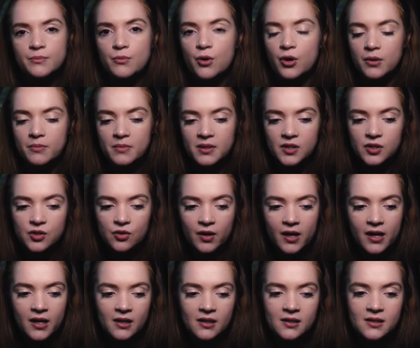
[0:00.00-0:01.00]
a murder
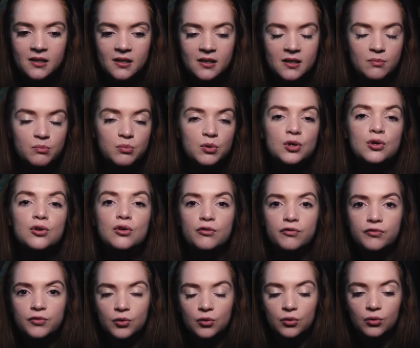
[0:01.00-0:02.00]
mystery, and it's in this
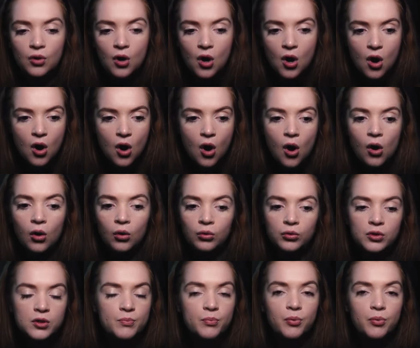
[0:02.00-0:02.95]
beautiful old